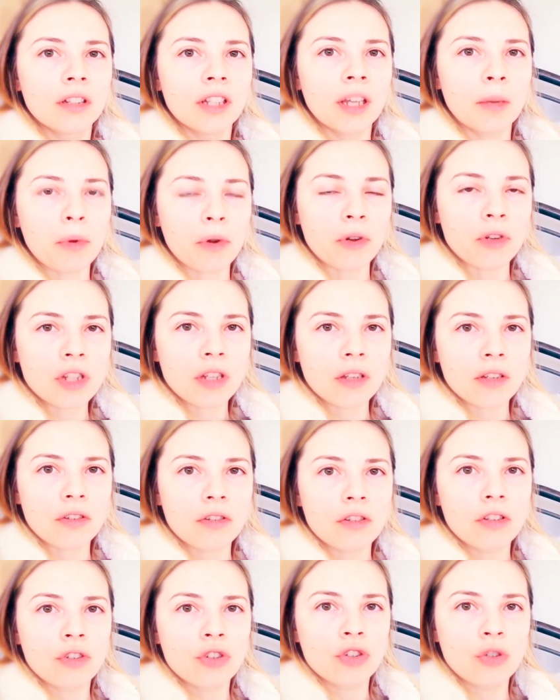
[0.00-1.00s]
that I'm
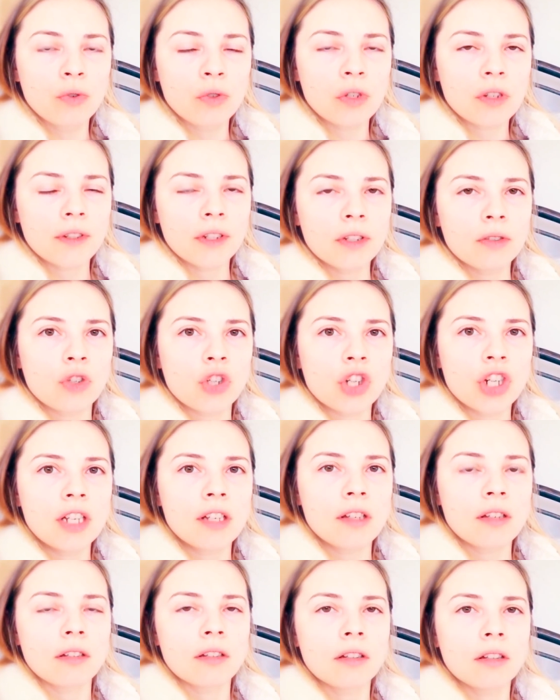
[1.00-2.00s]
just wasting away
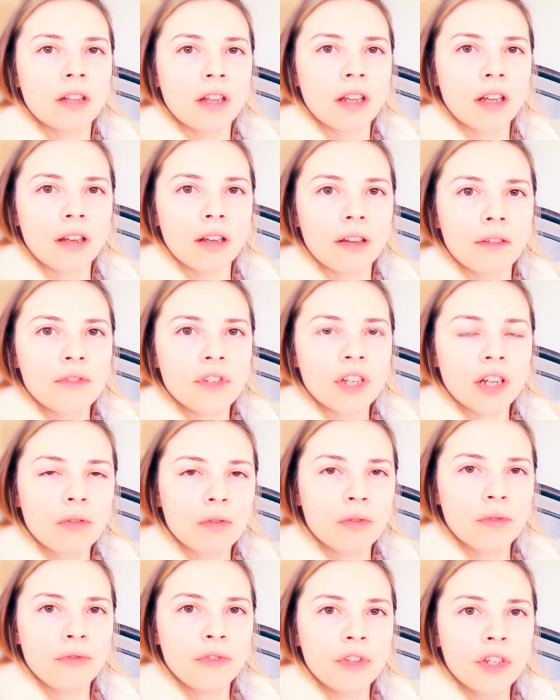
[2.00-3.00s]
my life for such
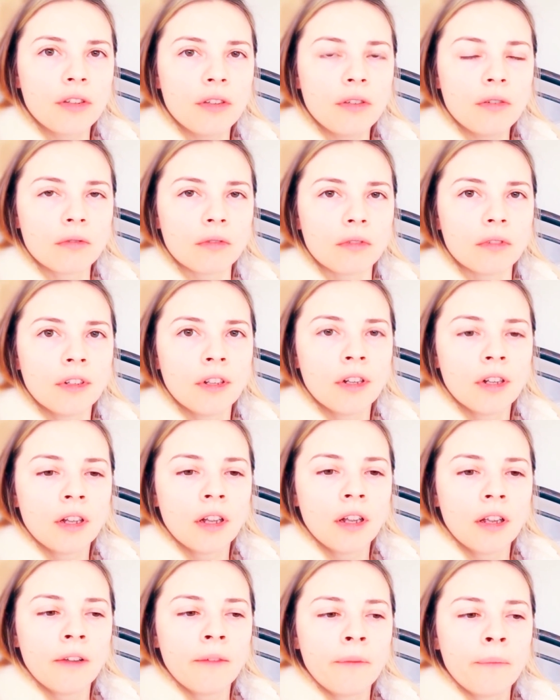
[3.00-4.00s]
garbage,
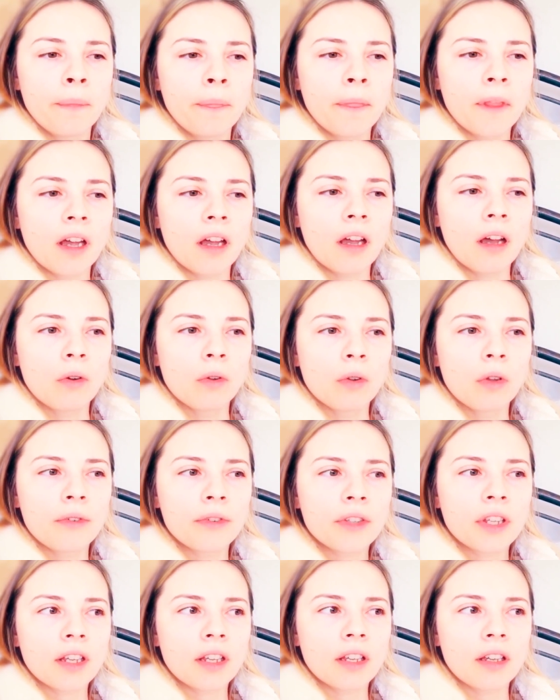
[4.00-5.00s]
for the tricks of the
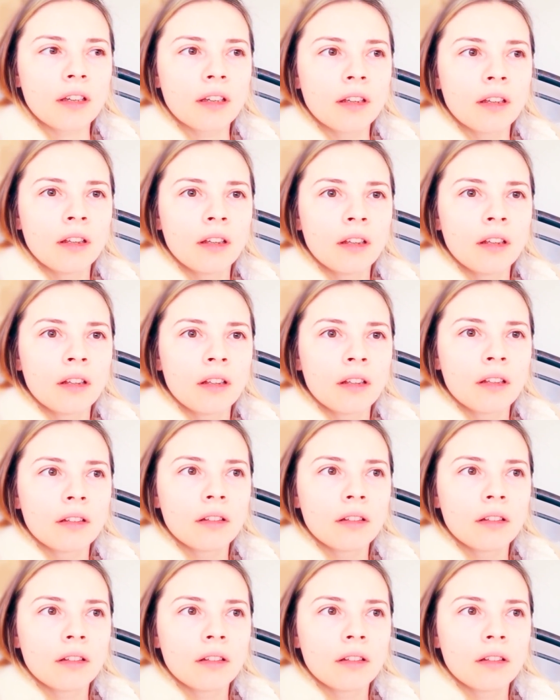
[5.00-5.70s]
system,